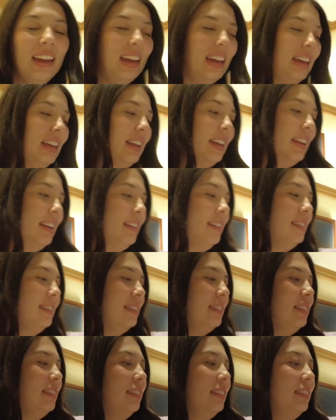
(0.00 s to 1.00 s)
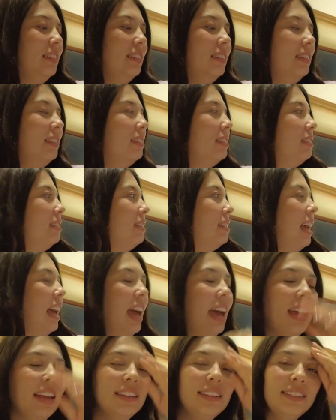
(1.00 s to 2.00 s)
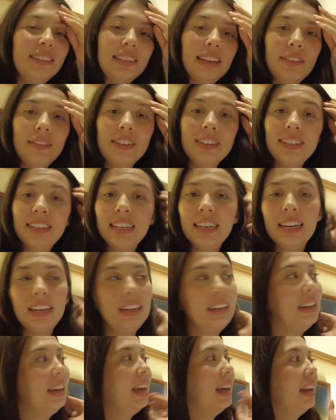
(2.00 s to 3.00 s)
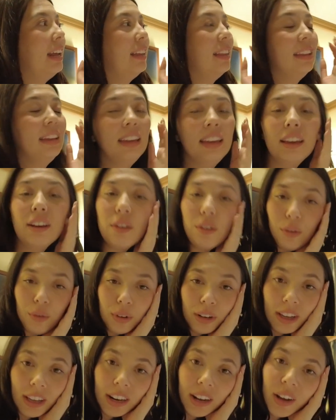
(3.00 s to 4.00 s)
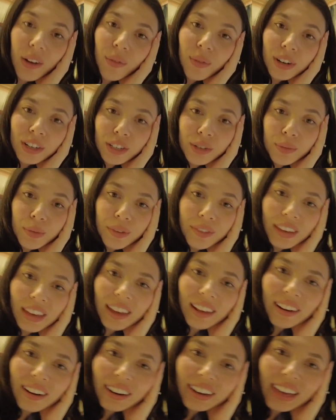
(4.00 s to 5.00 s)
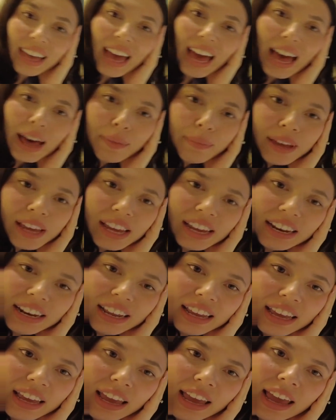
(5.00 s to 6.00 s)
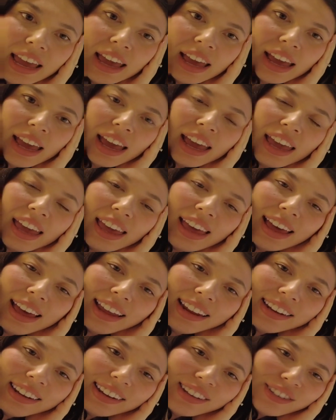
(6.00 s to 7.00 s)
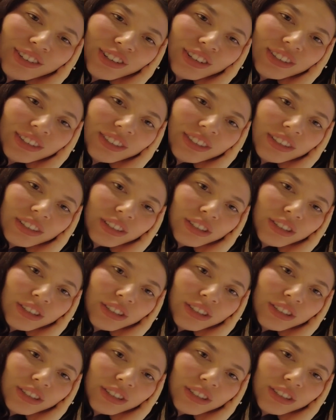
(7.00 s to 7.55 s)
It is 10:17 and I think we're going to watch a movie in our cabin and just